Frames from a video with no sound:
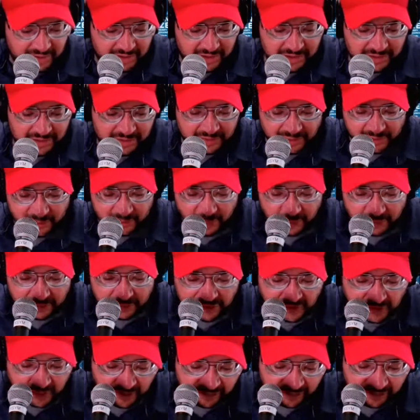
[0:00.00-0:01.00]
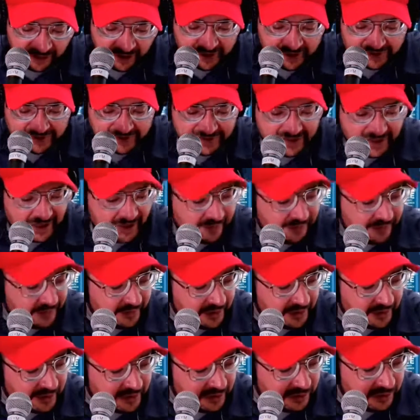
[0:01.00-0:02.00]
And their goals are to provide a safe,
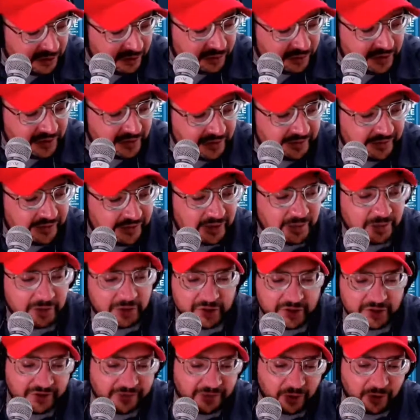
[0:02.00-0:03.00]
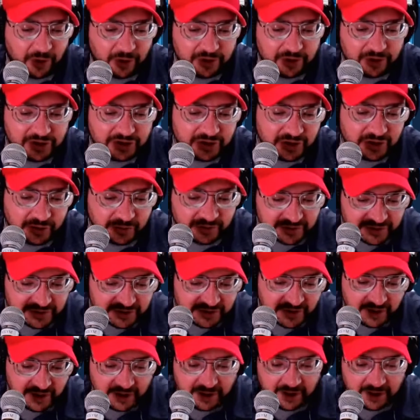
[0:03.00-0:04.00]
inclusive community for all
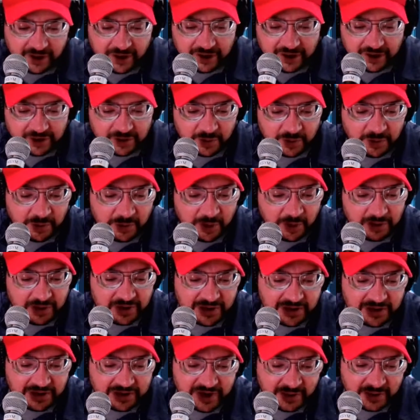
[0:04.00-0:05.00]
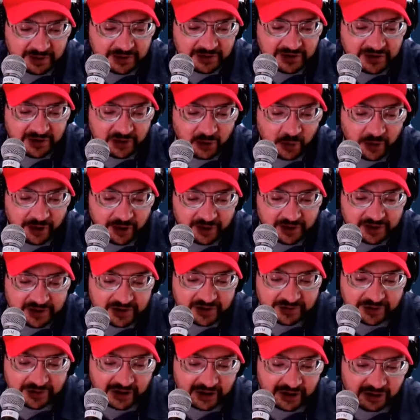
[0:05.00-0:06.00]
students and to promote the acceptance and
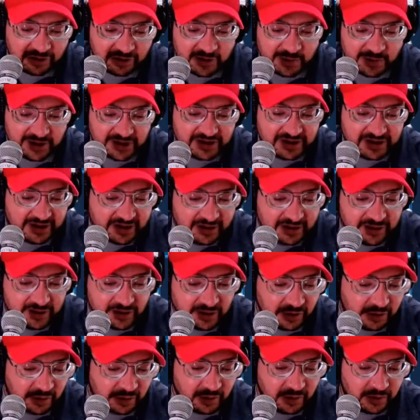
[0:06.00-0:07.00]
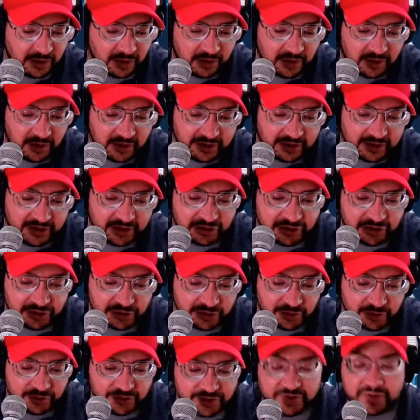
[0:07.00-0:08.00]
awareness of LGBTQ
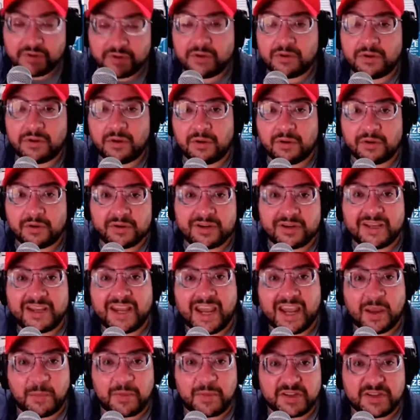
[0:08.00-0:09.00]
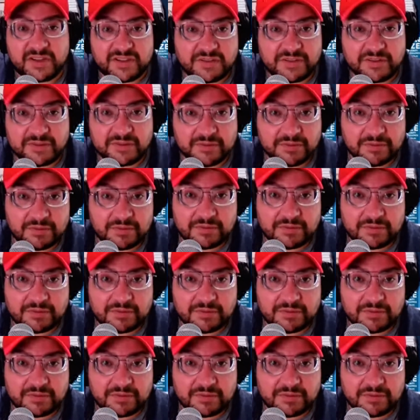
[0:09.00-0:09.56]
issues on campus.